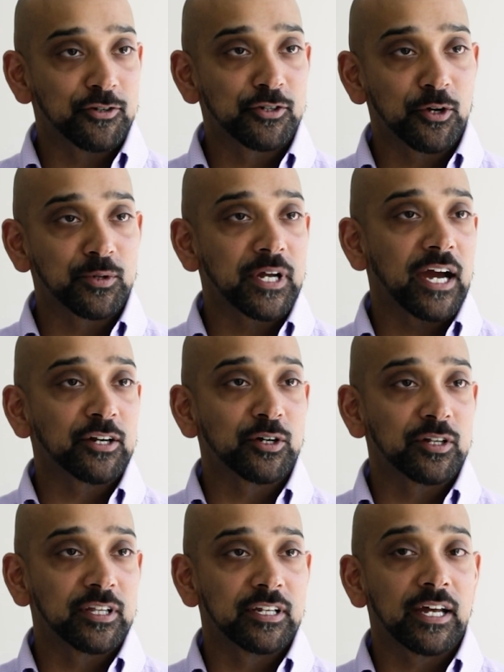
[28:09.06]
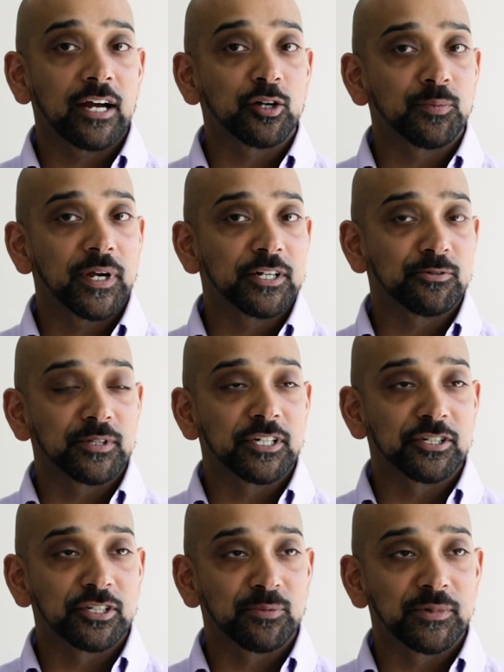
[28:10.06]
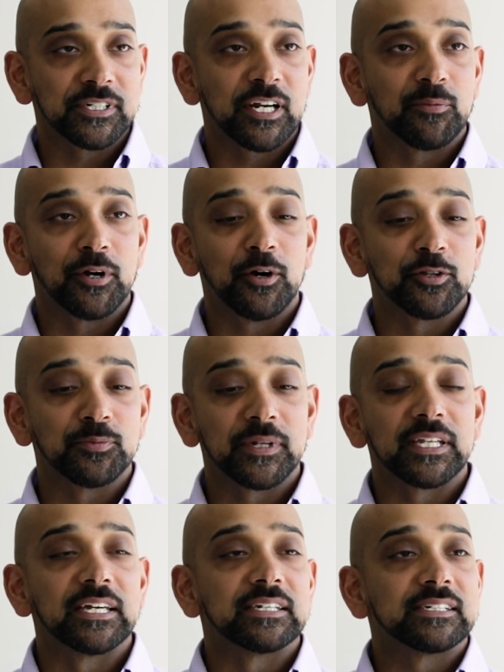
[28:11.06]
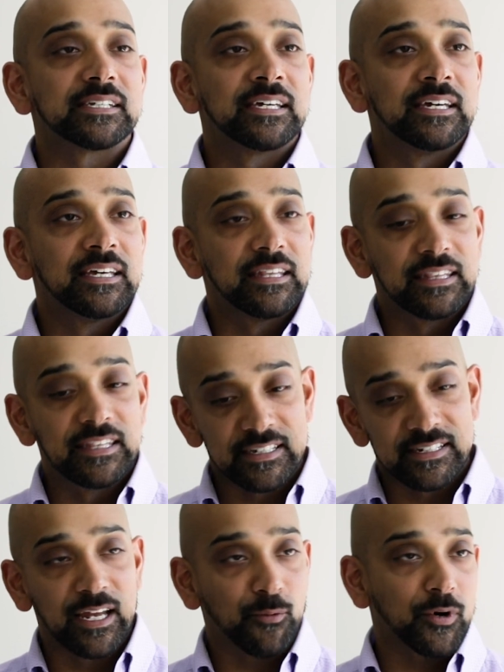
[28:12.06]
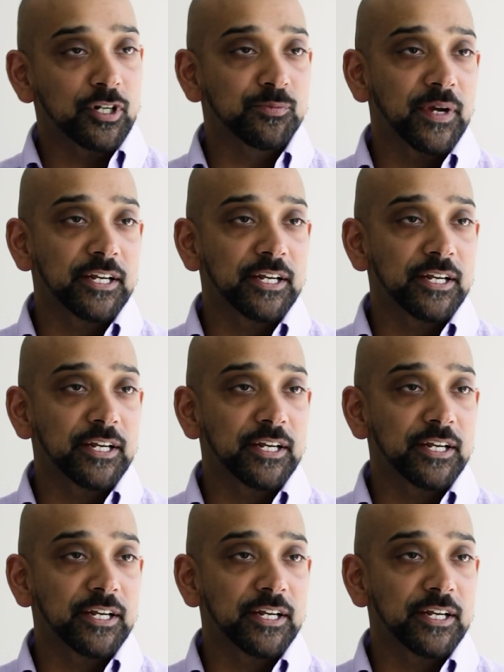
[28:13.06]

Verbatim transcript: There's no doctor. The doctor-patient relationship is there, but ultimately it's this network's